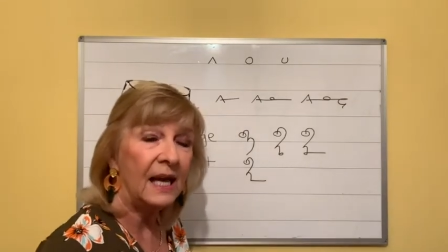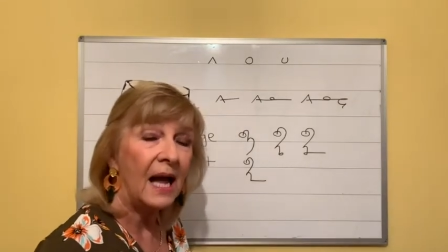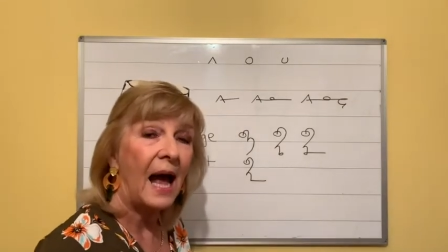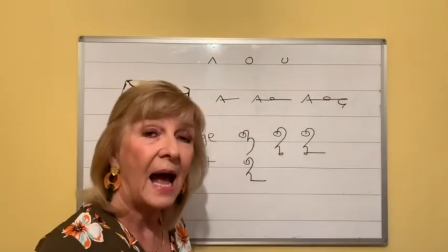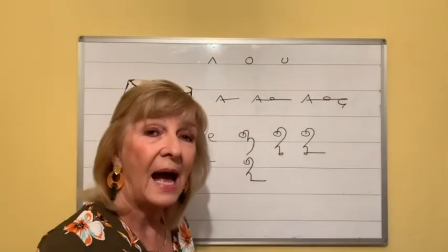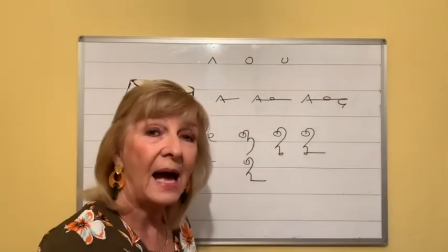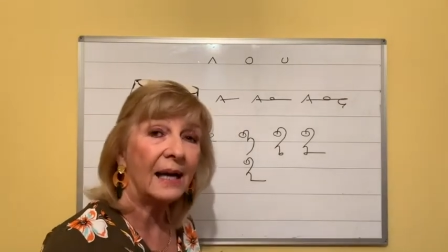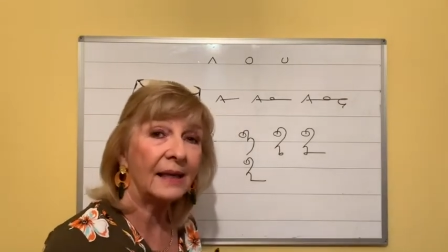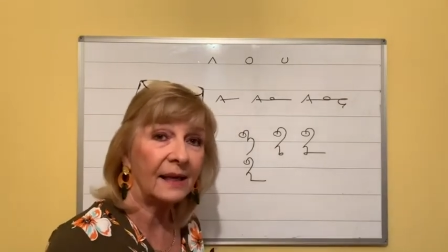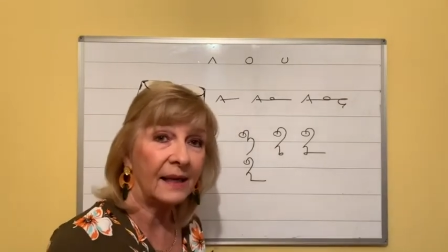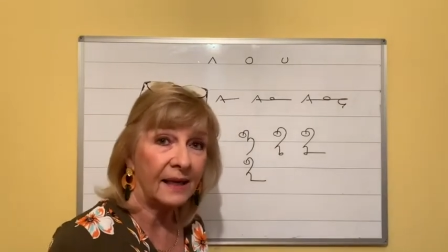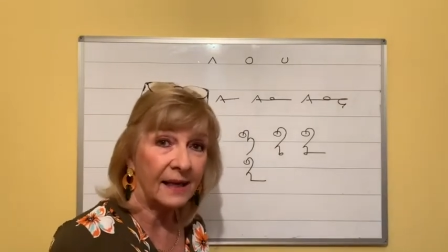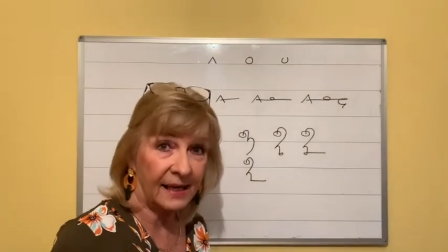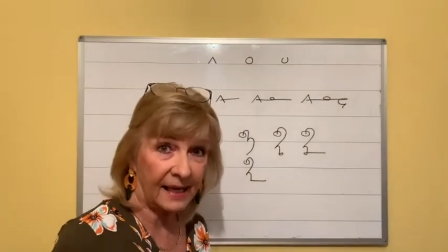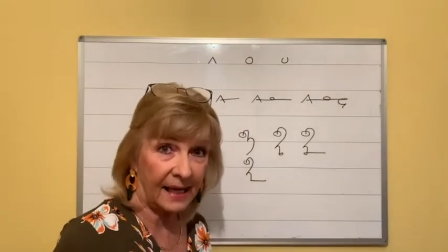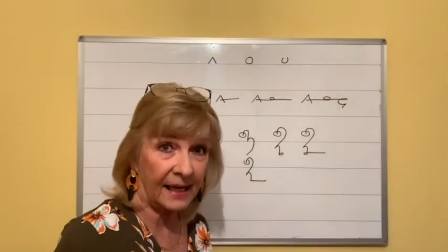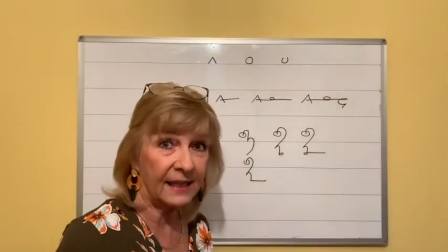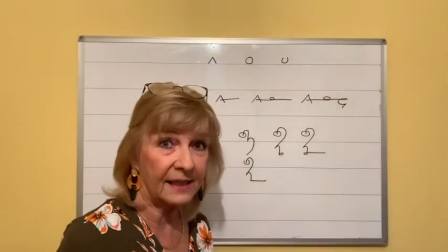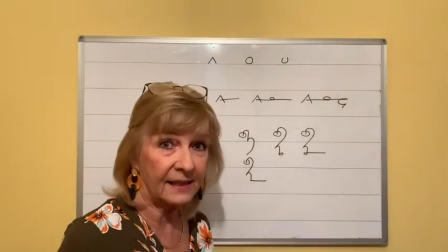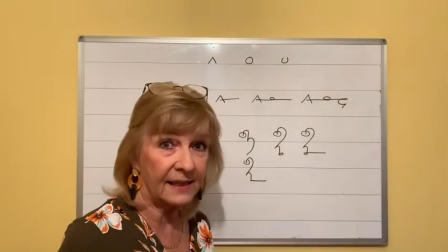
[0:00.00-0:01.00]
I can
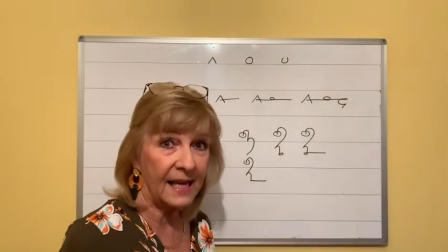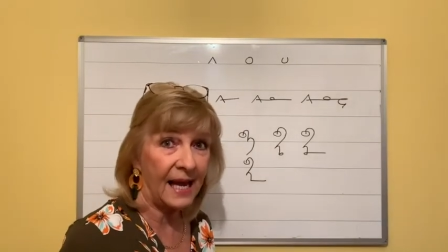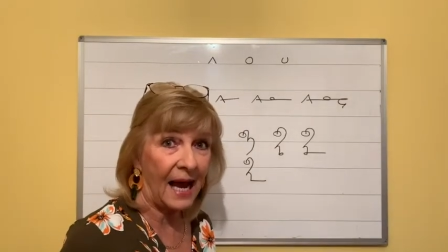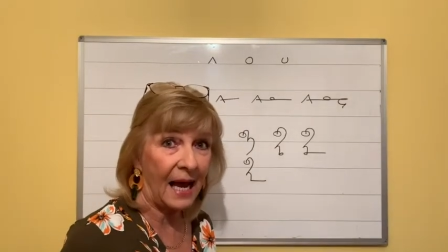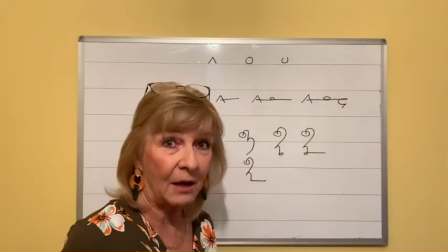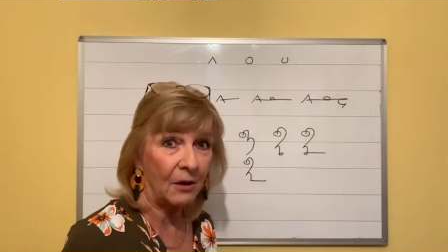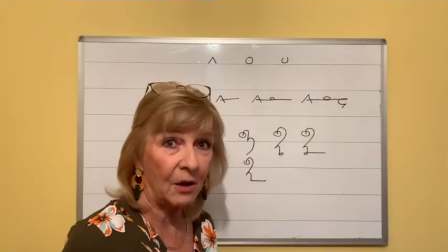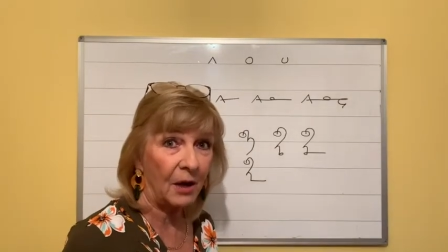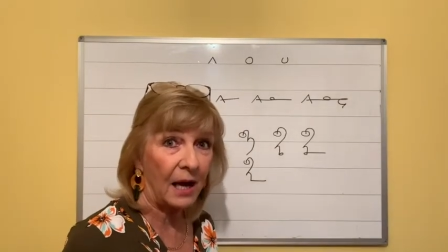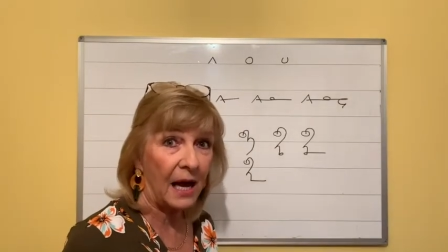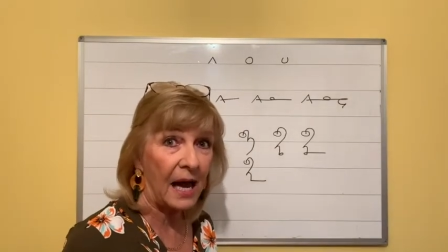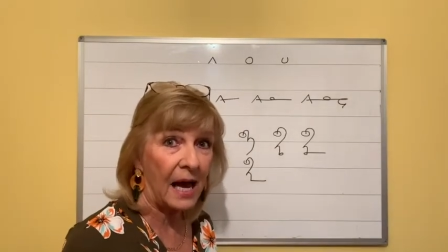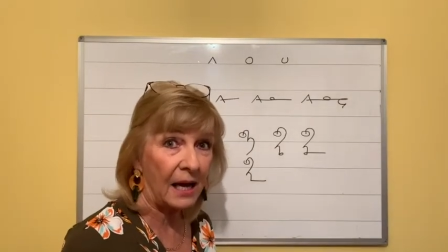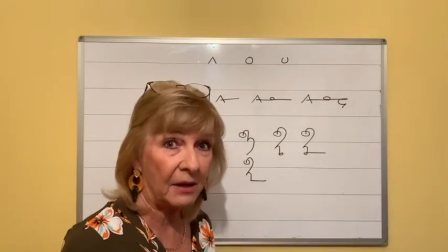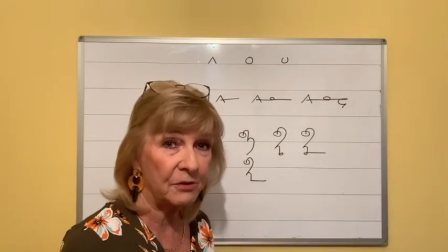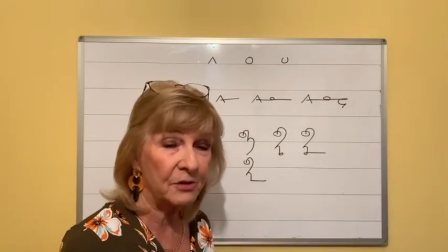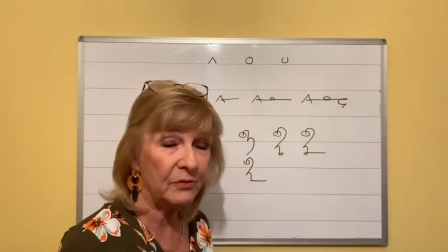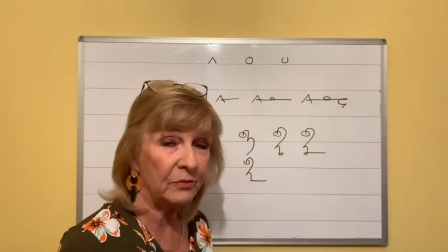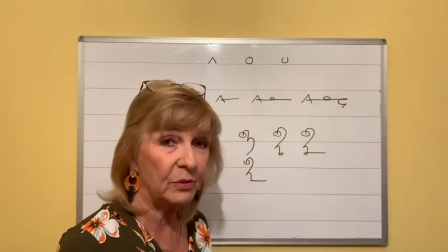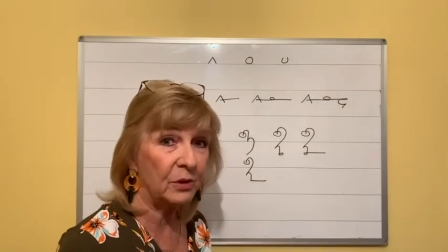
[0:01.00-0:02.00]
kick the L out
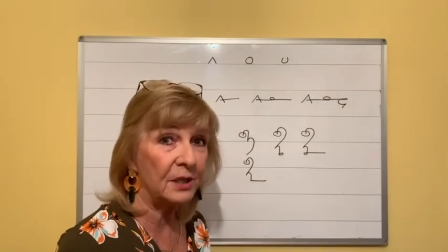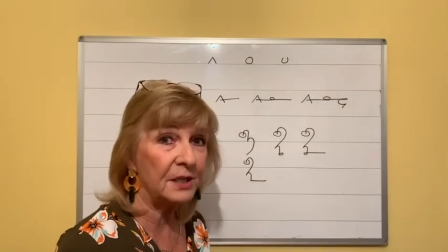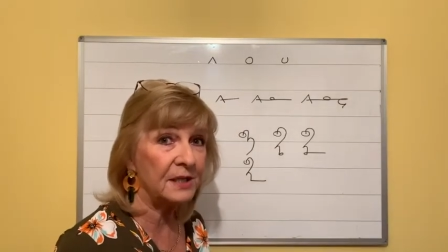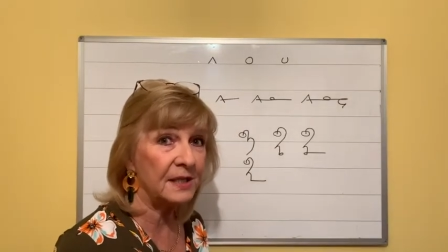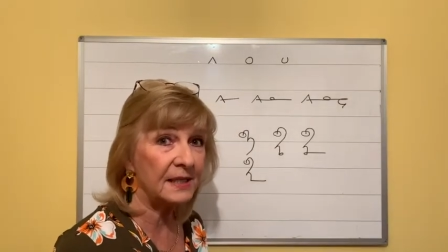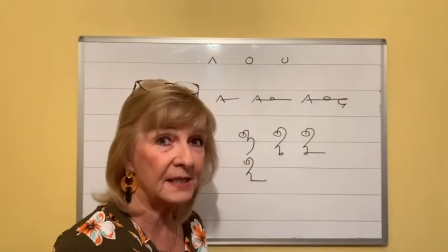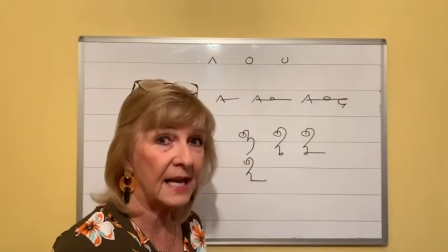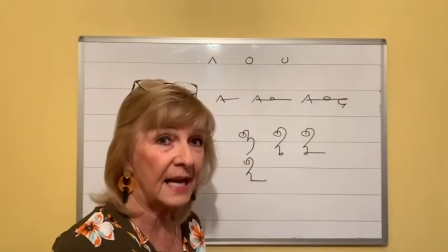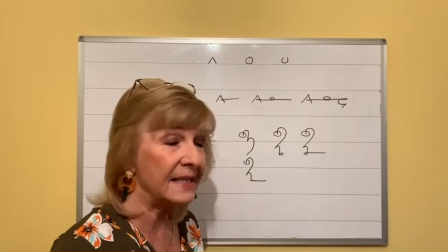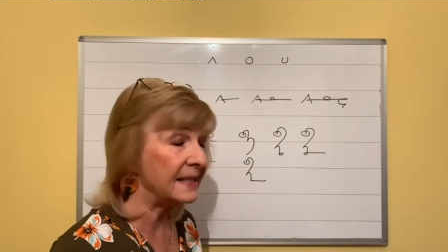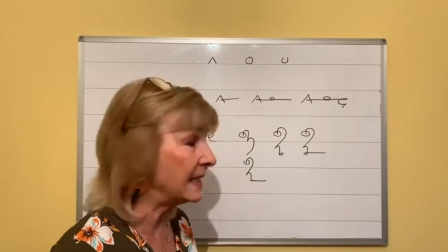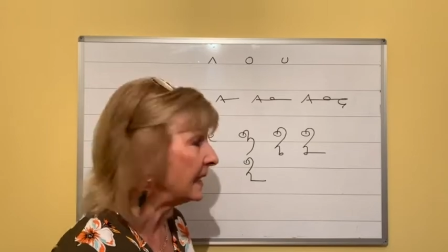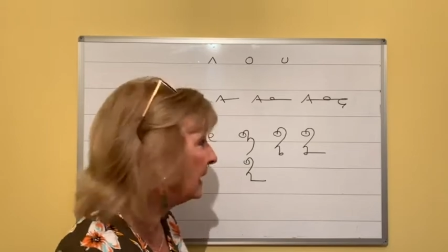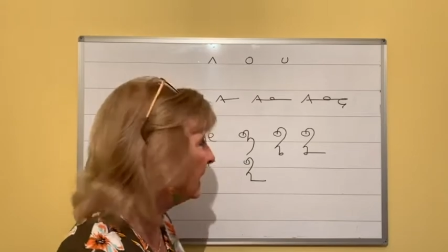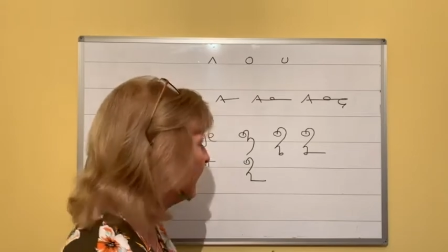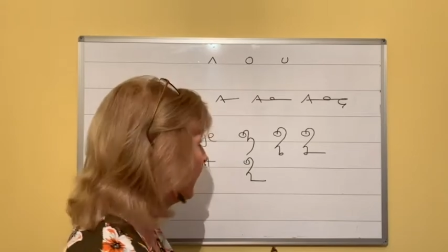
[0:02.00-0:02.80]
of words that end in ly,